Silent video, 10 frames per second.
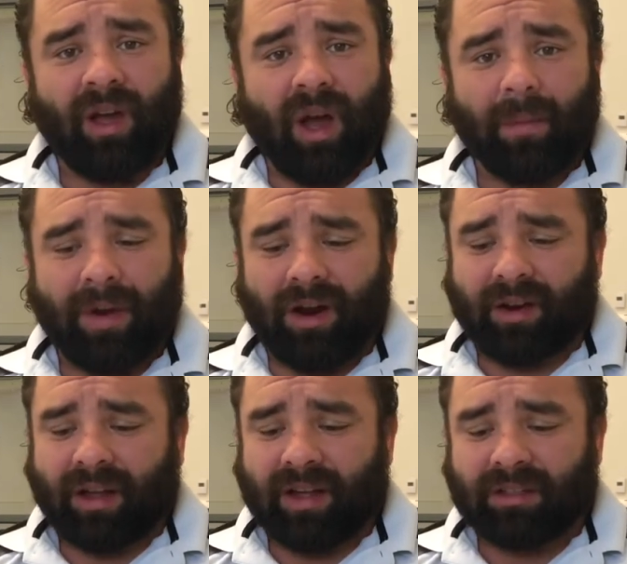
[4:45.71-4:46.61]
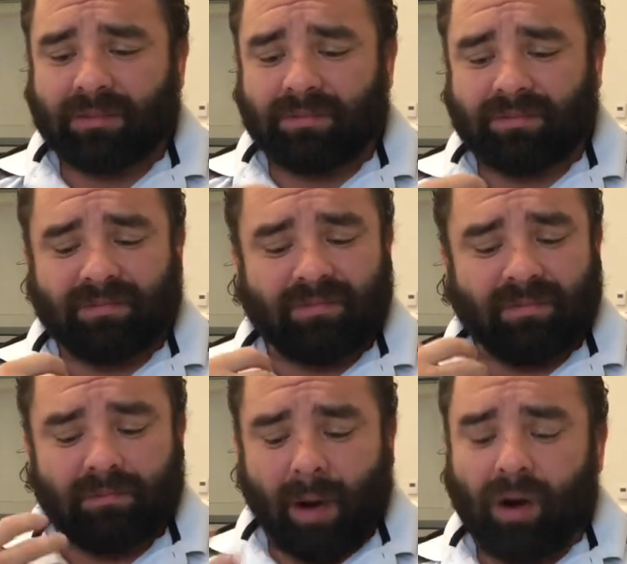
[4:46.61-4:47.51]
America has
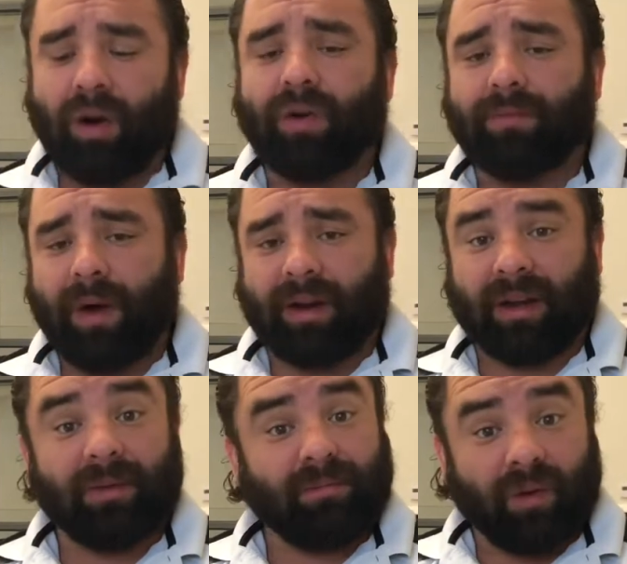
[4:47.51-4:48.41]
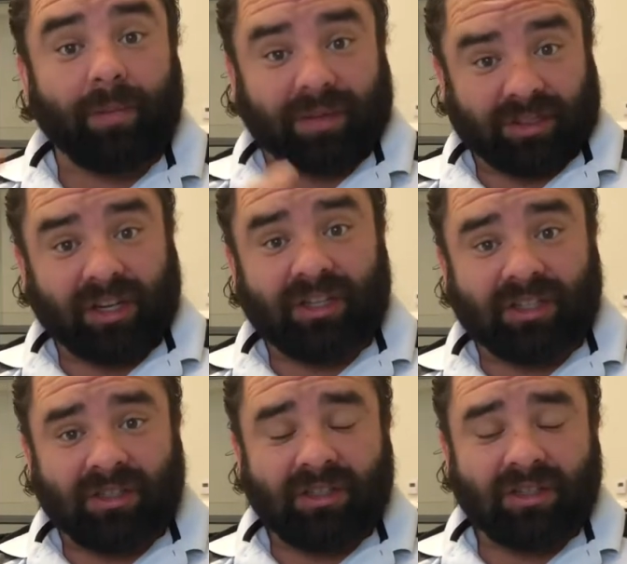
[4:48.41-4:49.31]
borrowed money from the
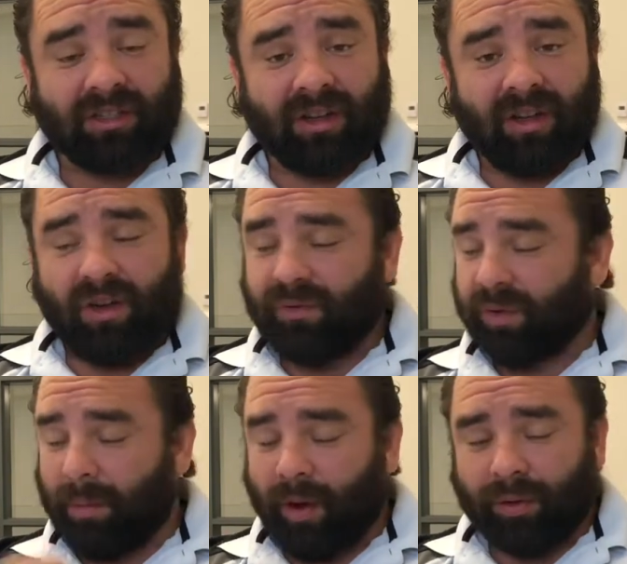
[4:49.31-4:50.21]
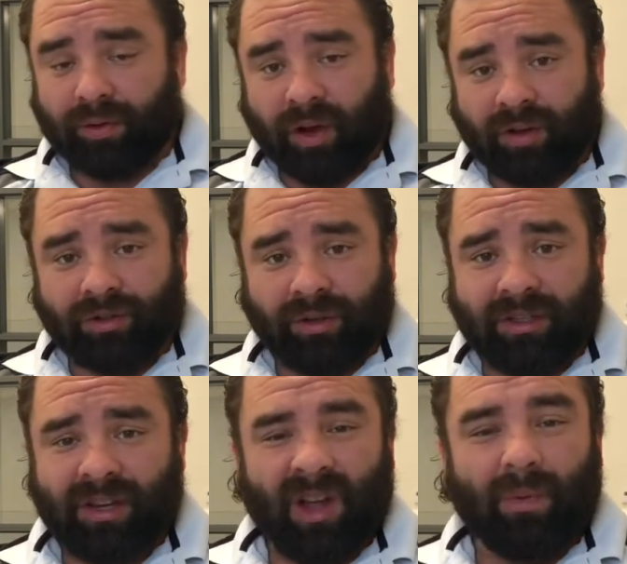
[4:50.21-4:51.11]
citizens, from other countries.